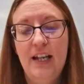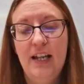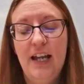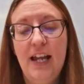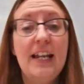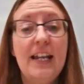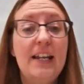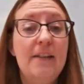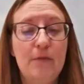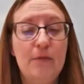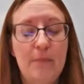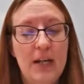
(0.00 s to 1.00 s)
and get
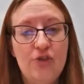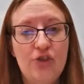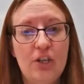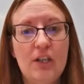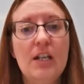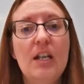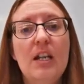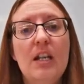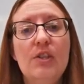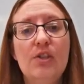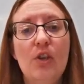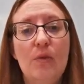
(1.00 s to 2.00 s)
information.
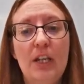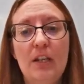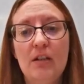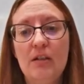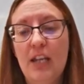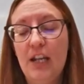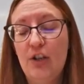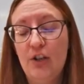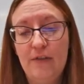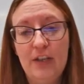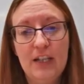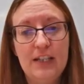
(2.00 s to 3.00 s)
So here they could have
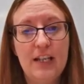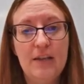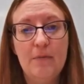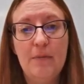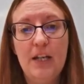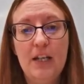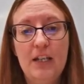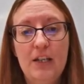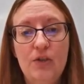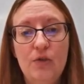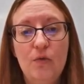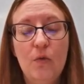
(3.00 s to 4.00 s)
clicked on the pin
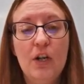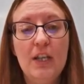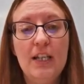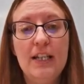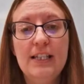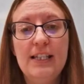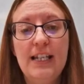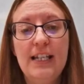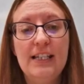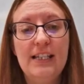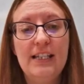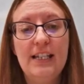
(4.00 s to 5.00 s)
in New Orleans and
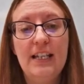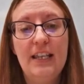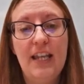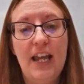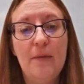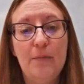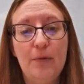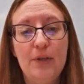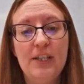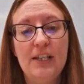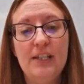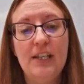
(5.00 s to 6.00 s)
see that
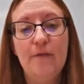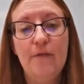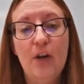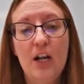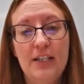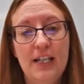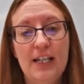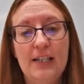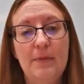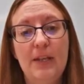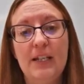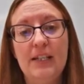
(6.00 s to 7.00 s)
Princess and the Frog takes
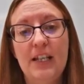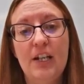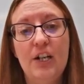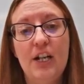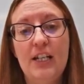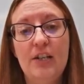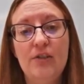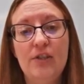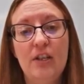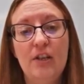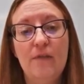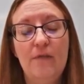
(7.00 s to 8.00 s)
place there. And here's a
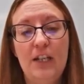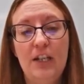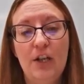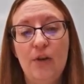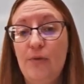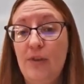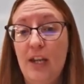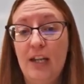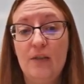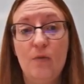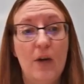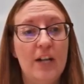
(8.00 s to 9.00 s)
little video they
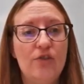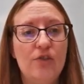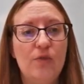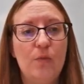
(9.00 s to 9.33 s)
can watch as